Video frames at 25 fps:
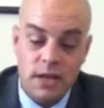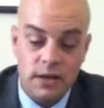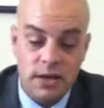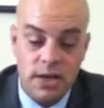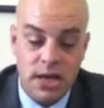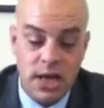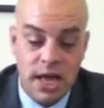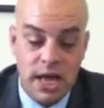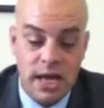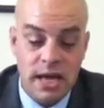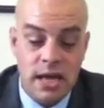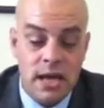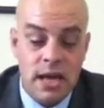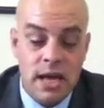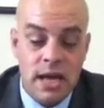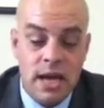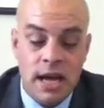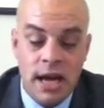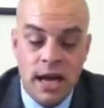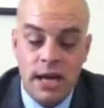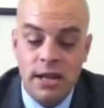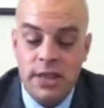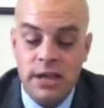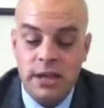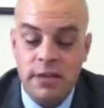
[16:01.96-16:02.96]
Okay,
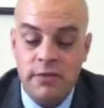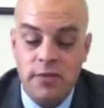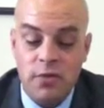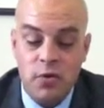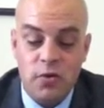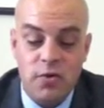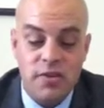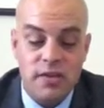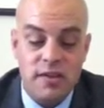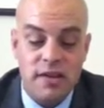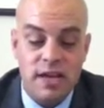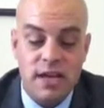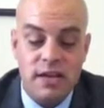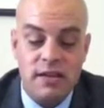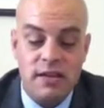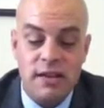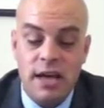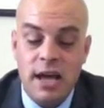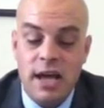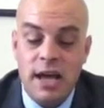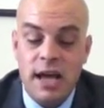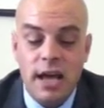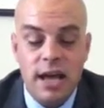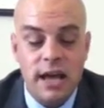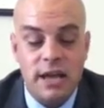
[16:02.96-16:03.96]
and then in verse 6,
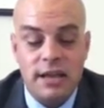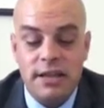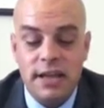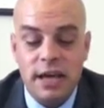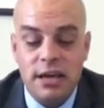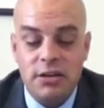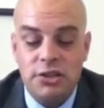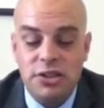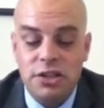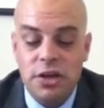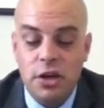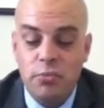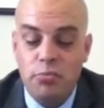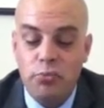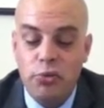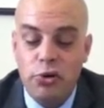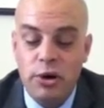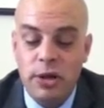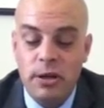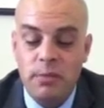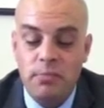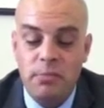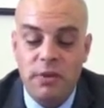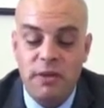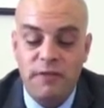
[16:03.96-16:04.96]
"And thou shalt
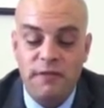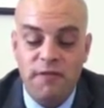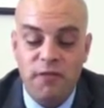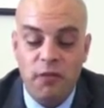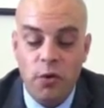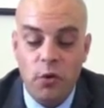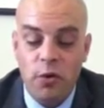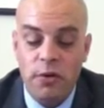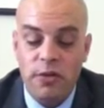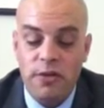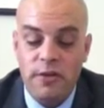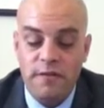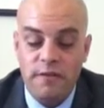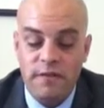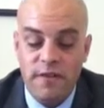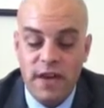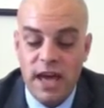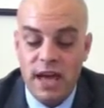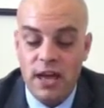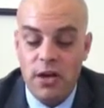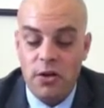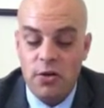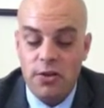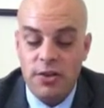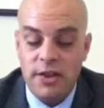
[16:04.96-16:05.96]
put it before the
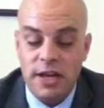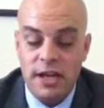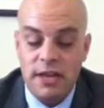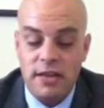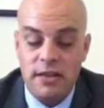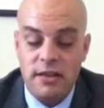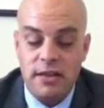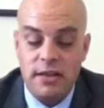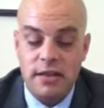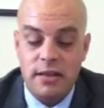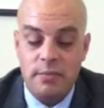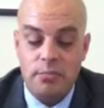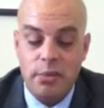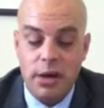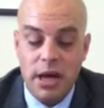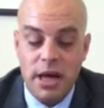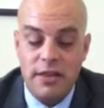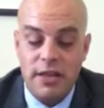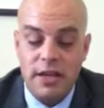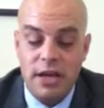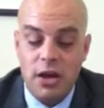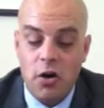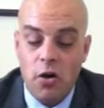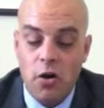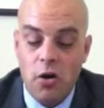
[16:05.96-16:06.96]
veil that is
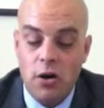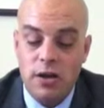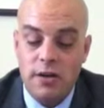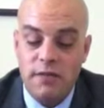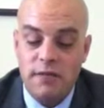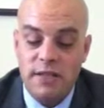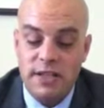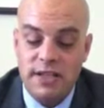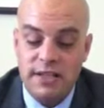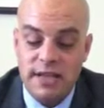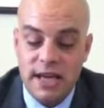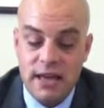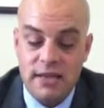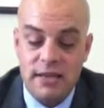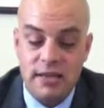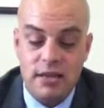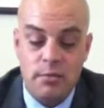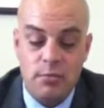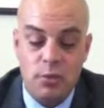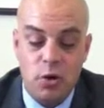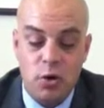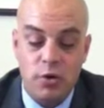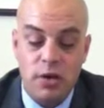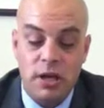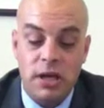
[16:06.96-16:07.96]
by the ark of the
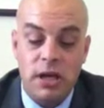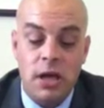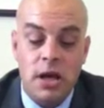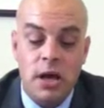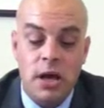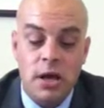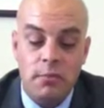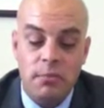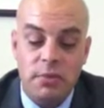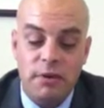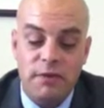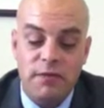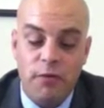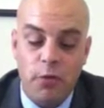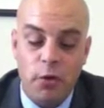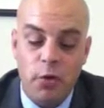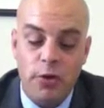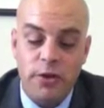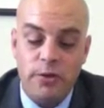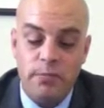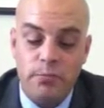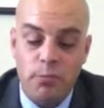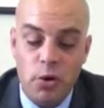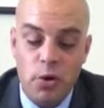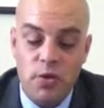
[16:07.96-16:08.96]
testimony,
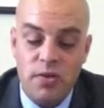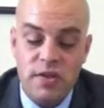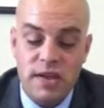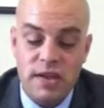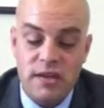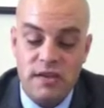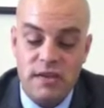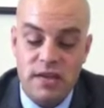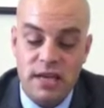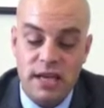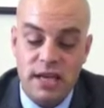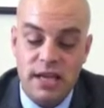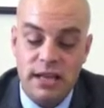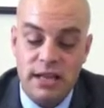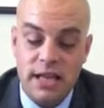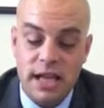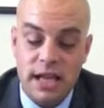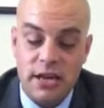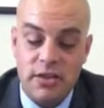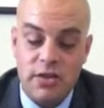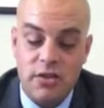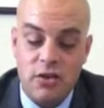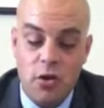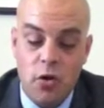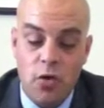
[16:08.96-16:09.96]
before the mercy seat
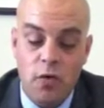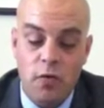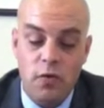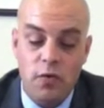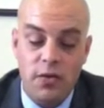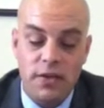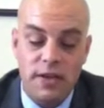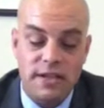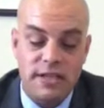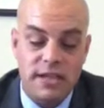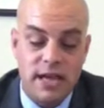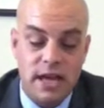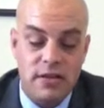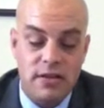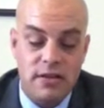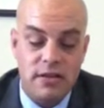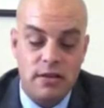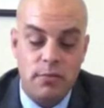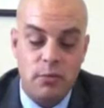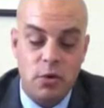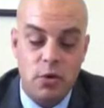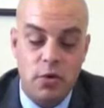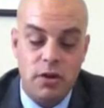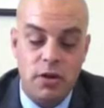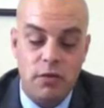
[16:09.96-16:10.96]
that is over the
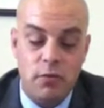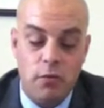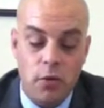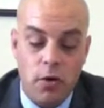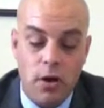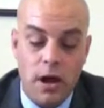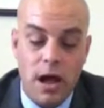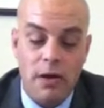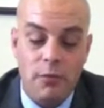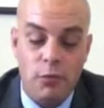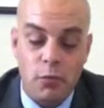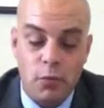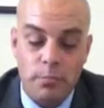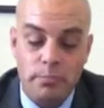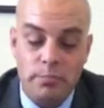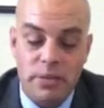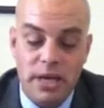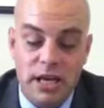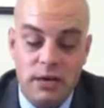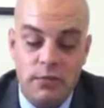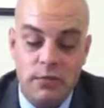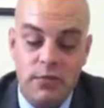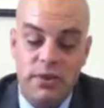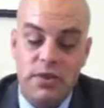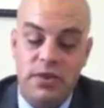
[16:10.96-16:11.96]
testimony, where I will
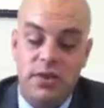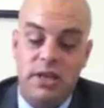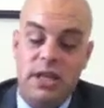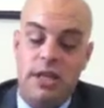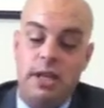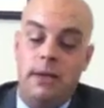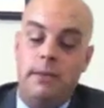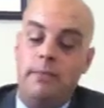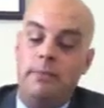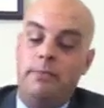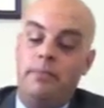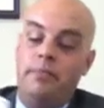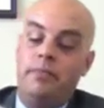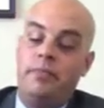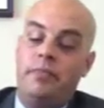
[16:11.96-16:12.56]
meet with thee."